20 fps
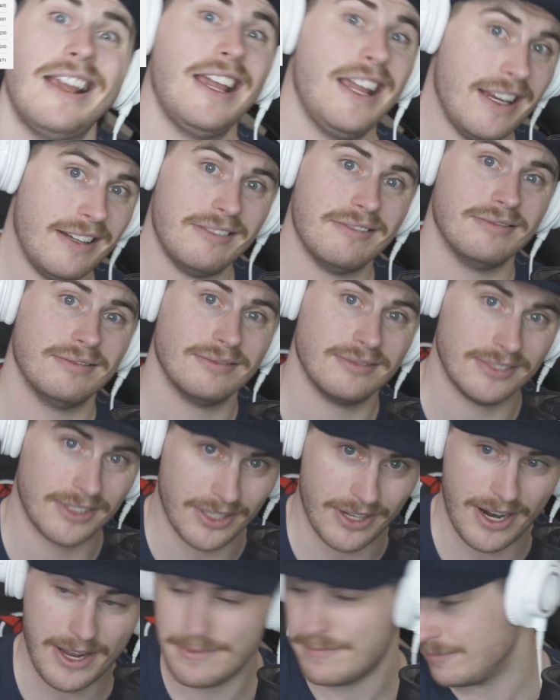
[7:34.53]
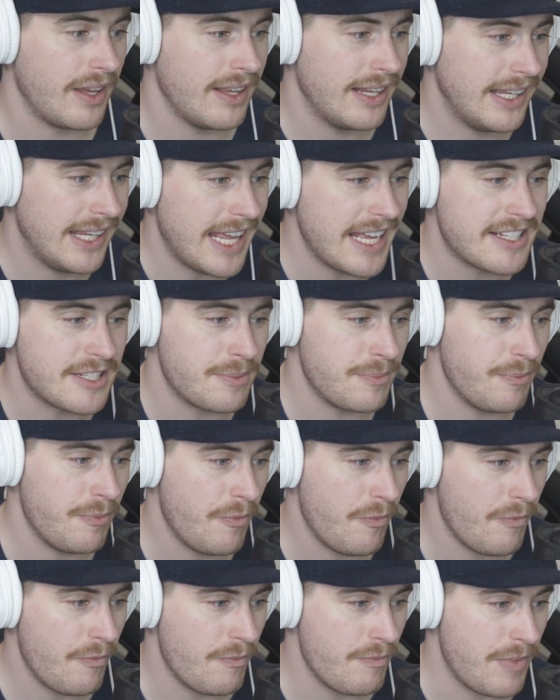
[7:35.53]
eat, alright? Let's
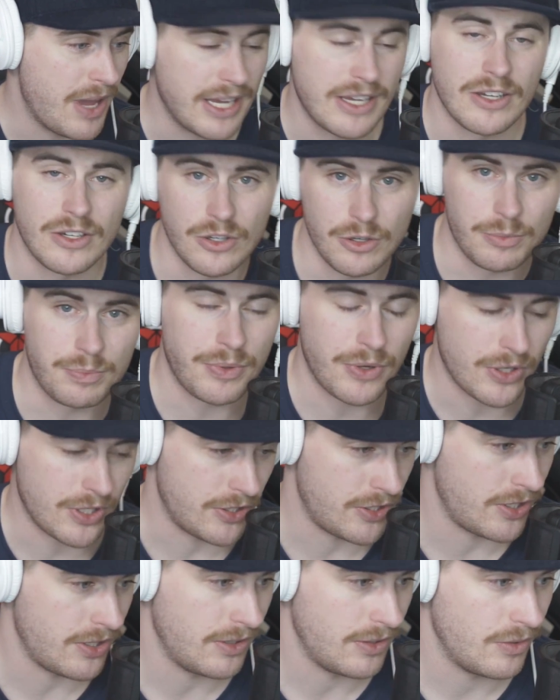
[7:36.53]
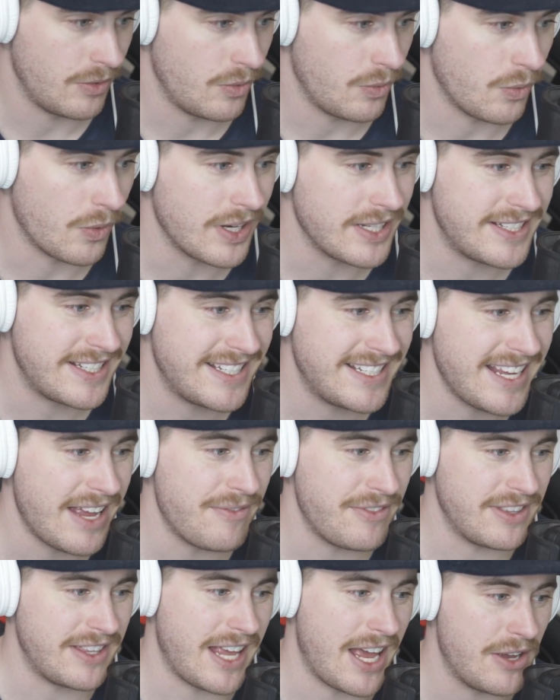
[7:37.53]
make a good push. We're at
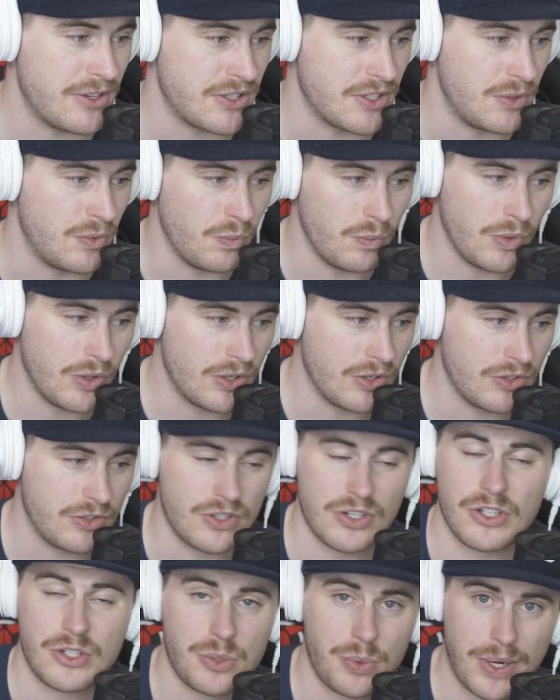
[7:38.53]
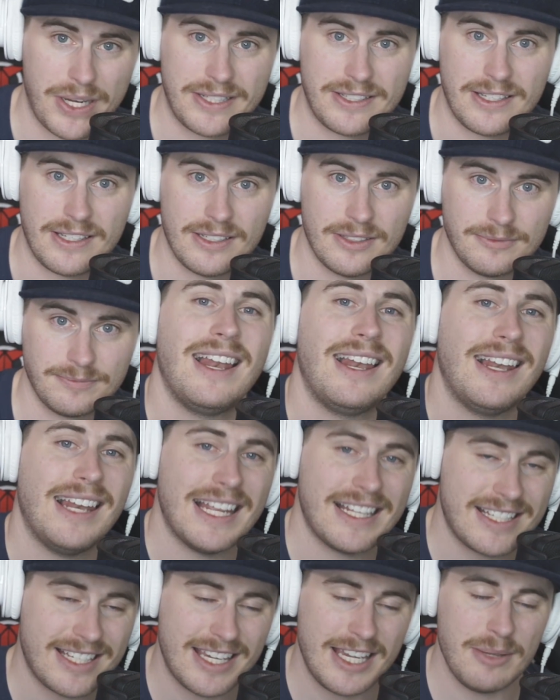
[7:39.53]
seven thousand one hundred twenty.
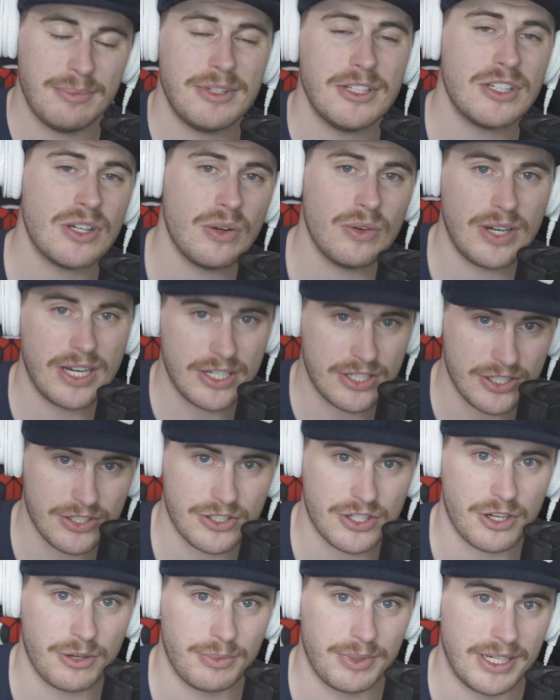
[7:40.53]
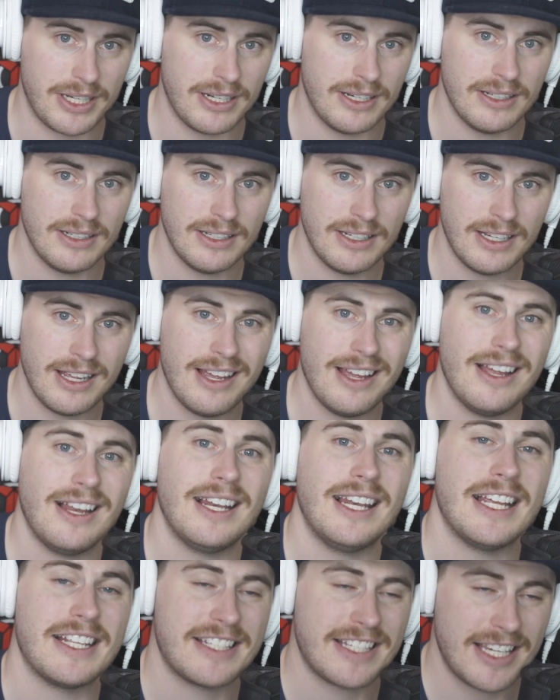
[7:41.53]
Let's keep the donations coming in.
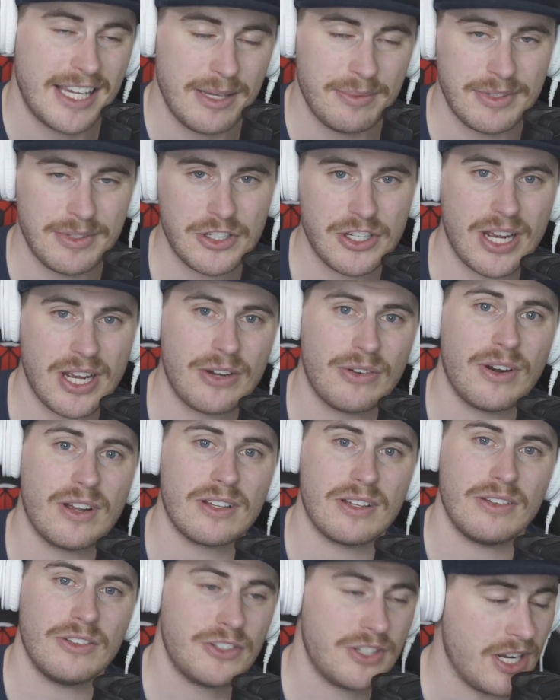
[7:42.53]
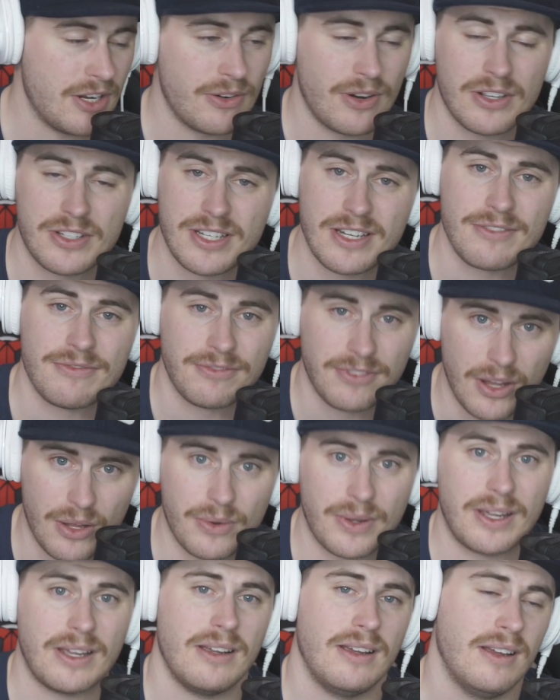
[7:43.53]
Let's keep the gener generosity
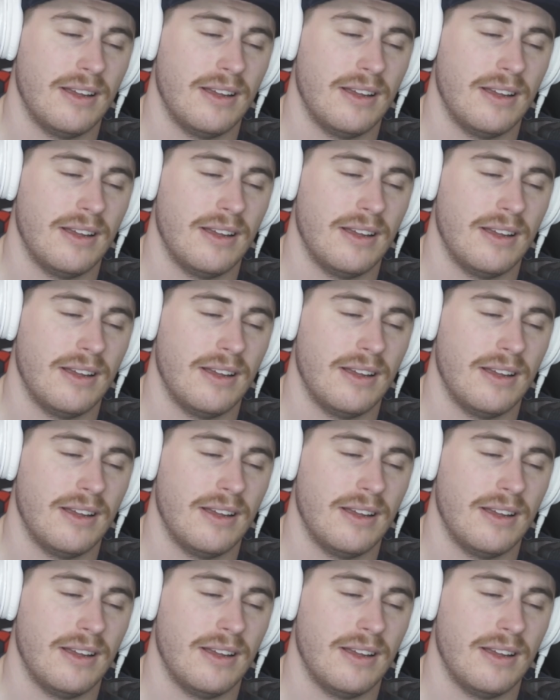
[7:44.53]
flowing.